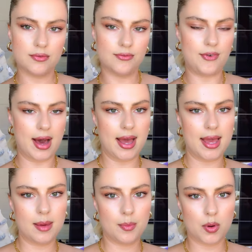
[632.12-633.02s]

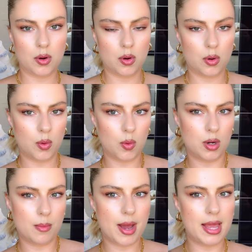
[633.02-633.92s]
vibe
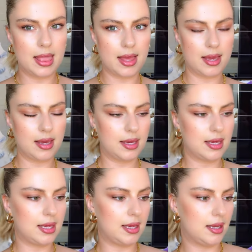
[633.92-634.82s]
on my like
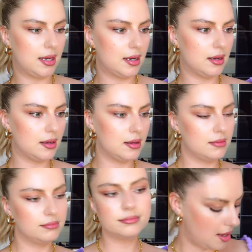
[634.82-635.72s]

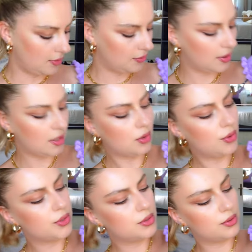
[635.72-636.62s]
here. I feel like
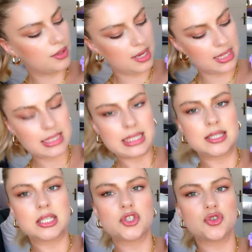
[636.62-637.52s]
also like these
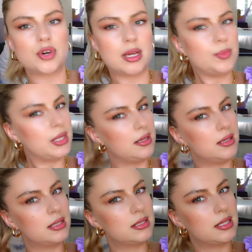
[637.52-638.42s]

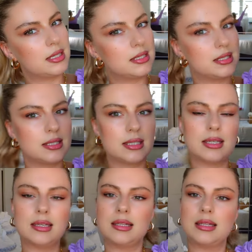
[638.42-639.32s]
strippies that's
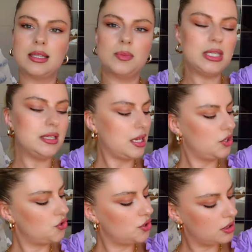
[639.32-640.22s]
a little bit
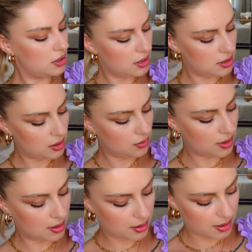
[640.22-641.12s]
dangerous. You
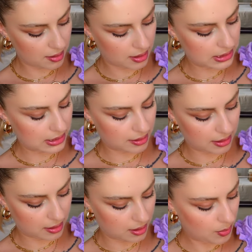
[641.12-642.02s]
can like
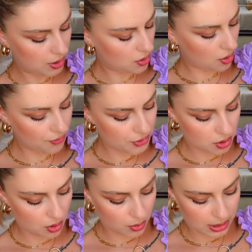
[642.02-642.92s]
literally rip it off so